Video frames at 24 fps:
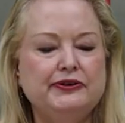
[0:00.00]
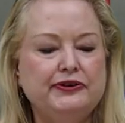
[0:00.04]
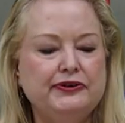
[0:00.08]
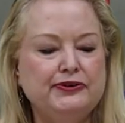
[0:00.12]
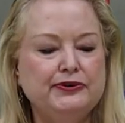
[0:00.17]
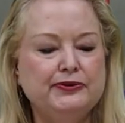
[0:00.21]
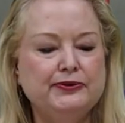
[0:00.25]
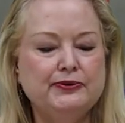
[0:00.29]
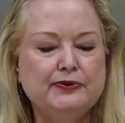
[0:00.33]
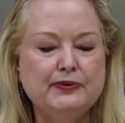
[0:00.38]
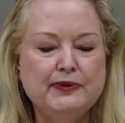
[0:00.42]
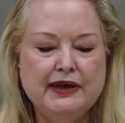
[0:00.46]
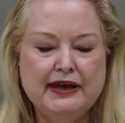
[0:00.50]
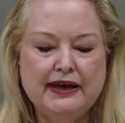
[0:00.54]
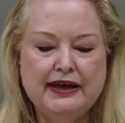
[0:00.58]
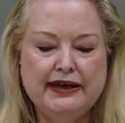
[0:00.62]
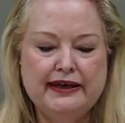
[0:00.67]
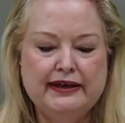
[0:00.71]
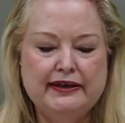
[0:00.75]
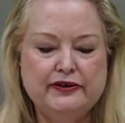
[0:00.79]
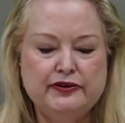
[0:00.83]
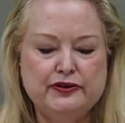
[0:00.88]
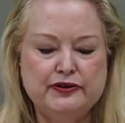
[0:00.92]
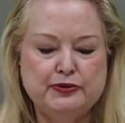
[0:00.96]
going to do
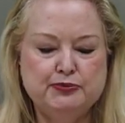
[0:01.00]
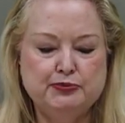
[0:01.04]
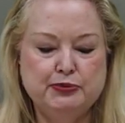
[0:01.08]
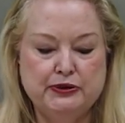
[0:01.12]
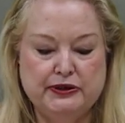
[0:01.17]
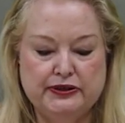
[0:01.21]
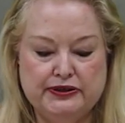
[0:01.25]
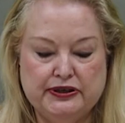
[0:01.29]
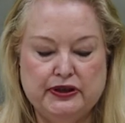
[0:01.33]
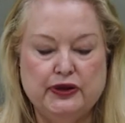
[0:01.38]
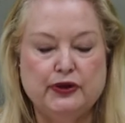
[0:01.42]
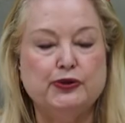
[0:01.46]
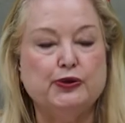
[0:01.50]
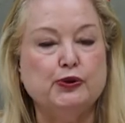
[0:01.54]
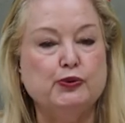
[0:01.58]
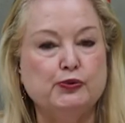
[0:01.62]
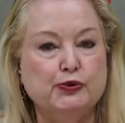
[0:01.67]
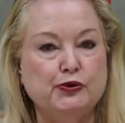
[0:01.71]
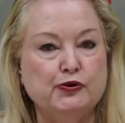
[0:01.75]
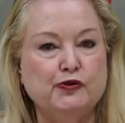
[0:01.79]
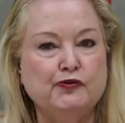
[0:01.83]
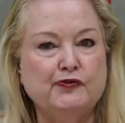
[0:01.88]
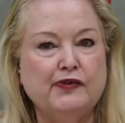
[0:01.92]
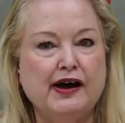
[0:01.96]
is put the
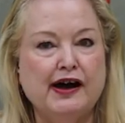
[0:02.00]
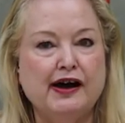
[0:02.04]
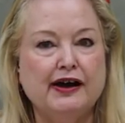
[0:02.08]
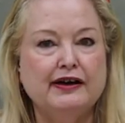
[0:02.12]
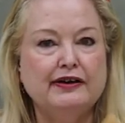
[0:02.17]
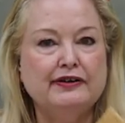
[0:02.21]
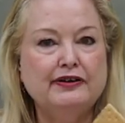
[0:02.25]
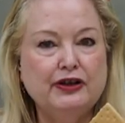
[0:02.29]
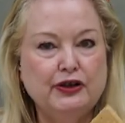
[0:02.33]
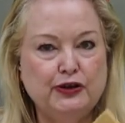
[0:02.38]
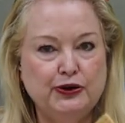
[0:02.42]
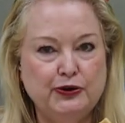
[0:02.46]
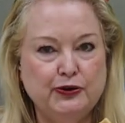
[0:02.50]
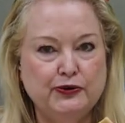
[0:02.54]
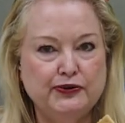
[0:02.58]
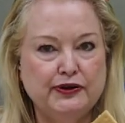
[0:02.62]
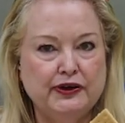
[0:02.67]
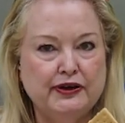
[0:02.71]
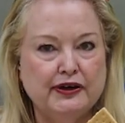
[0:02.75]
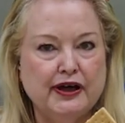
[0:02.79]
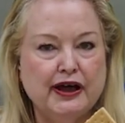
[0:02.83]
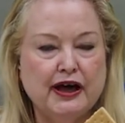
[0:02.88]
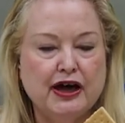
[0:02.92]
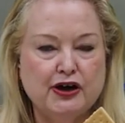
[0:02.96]
roof on
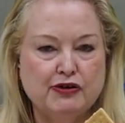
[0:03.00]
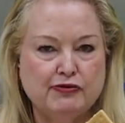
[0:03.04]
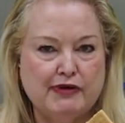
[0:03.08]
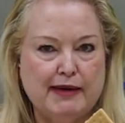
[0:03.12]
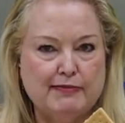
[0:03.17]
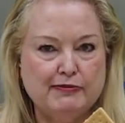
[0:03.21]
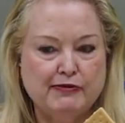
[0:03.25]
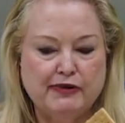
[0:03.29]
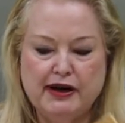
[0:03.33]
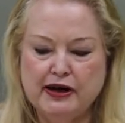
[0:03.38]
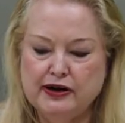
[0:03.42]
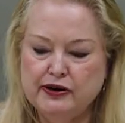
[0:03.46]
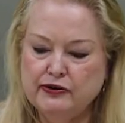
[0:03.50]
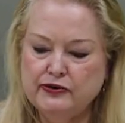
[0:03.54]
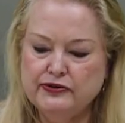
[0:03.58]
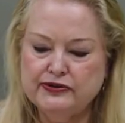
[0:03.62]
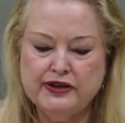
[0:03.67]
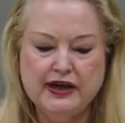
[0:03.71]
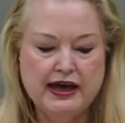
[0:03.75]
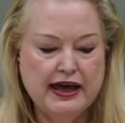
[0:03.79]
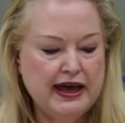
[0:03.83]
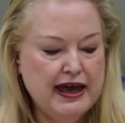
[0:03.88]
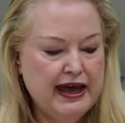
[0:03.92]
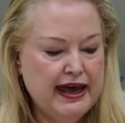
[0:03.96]
using graham
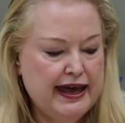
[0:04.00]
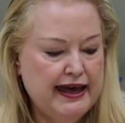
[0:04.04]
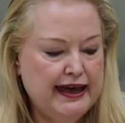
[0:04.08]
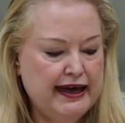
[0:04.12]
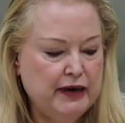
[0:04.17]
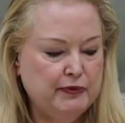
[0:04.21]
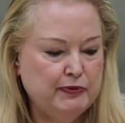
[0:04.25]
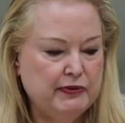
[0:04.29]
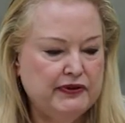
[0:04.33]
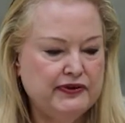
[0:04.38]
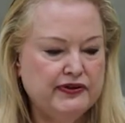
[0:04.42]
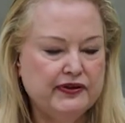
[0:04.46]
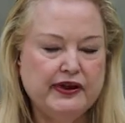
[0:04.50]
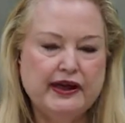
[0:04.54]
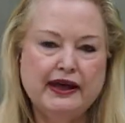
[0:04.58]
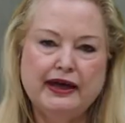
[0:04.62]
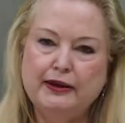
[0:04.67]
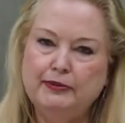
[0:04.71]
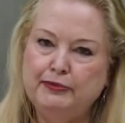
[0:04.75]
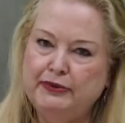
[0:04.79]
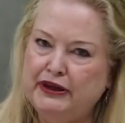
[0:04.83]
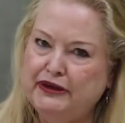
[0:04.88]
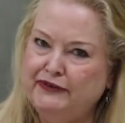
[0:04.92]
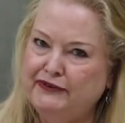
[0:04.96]
crackers and once
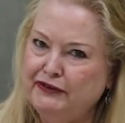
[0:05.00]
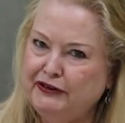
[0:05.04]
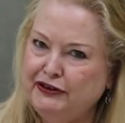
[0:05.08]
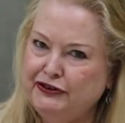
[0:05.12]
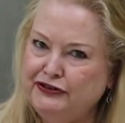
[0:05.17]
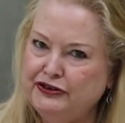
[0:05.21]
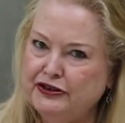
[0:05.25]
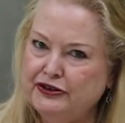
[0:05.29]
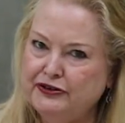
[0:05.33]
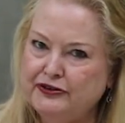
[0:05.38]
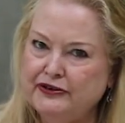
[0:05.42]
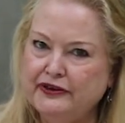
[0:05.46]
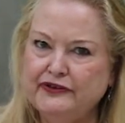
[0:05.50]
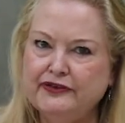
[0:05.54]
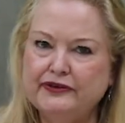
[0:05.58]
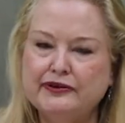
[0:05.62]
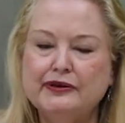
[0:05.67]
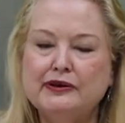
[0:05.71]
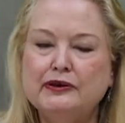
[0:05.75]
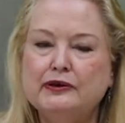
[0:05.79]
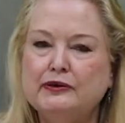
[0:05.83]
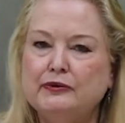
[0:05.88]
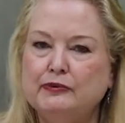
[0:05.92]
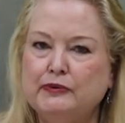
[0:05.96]
again being very
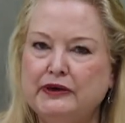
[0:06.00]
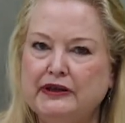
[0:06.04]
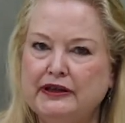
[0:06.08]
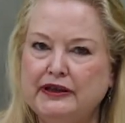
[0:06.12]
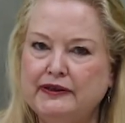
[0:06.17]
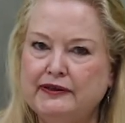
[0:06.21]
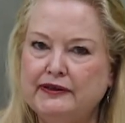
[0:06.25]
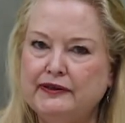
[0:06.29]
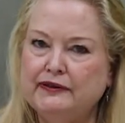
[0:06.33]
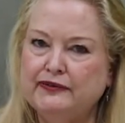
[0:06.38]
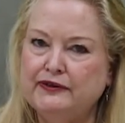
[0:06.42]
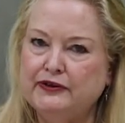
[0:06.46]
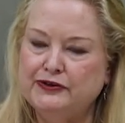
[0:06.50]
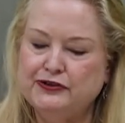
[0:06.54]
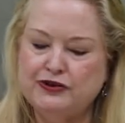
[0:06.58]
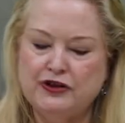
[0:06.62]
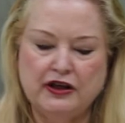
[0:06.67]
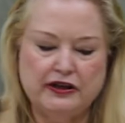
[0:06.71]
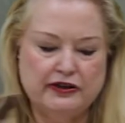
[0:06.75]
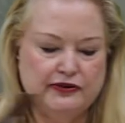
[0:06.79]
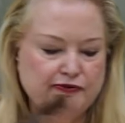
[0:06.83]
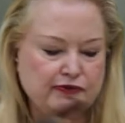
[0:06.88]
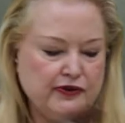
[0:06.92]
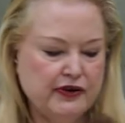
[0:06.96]
generous with the
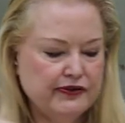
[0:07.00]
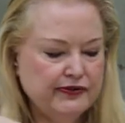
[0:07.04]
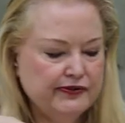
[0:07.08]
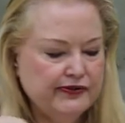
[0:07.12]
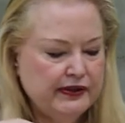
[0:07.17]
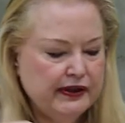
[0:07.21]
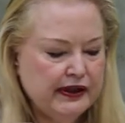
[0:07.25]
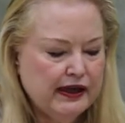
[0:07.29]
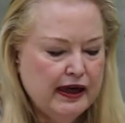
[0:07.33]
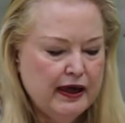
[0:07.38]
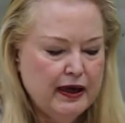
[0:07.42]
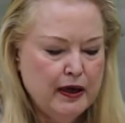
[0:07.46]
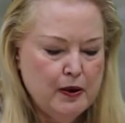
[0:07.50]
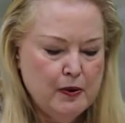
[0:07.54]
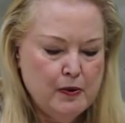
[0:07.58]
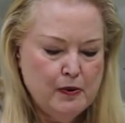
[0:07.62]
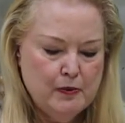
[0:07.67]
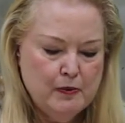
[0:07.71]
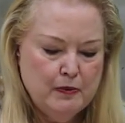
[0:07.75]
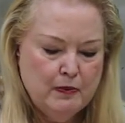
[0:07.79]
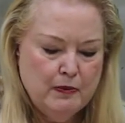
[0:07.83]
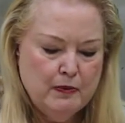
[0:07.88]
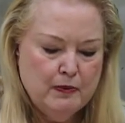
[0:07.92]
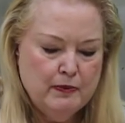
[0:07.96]
chocolate frosting
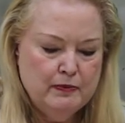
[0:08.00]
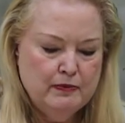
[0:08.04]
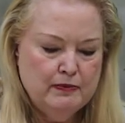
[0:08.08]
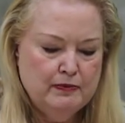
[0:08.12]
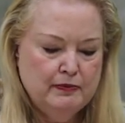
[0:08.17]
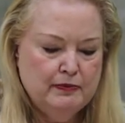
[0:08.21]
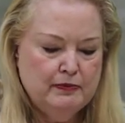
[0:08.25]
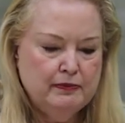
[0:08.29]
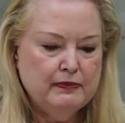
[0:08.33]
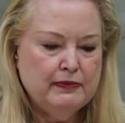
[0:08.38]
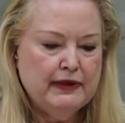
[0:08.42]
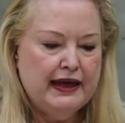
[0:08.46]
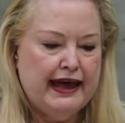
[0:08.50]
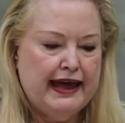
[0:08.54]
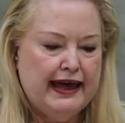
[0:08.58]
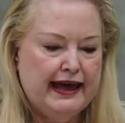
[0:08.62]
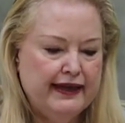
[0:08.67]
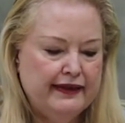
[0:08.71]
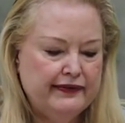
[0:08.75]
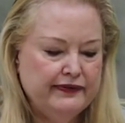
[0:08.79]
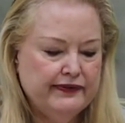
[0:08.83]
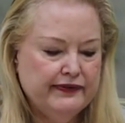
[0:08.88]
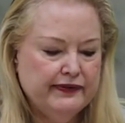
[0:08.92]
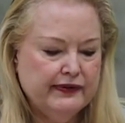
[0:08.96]

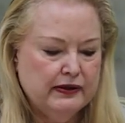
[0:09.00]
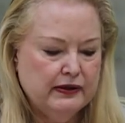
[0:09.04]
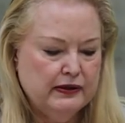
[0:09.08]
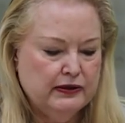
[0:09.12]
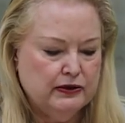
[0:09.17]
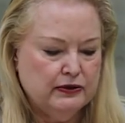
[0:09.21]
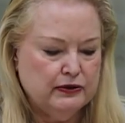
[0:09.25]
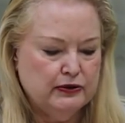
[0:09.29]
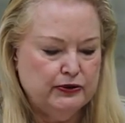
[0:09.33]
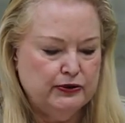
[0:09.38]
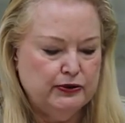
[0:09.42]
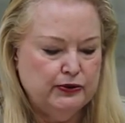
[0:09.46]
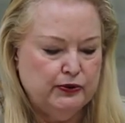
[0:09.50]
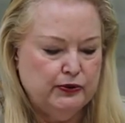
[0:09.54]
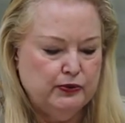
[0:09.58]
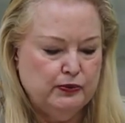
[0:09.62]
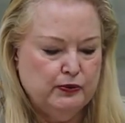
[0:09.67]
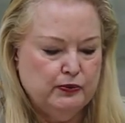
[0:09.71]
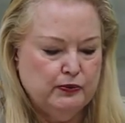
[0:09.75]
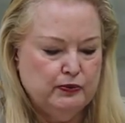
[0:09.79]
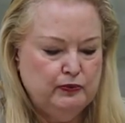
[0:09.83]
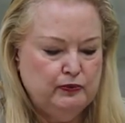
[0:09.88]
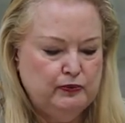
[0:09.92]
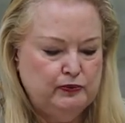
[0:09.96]
as
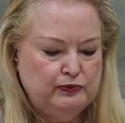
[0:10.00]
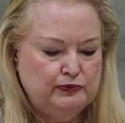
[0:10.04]
glue.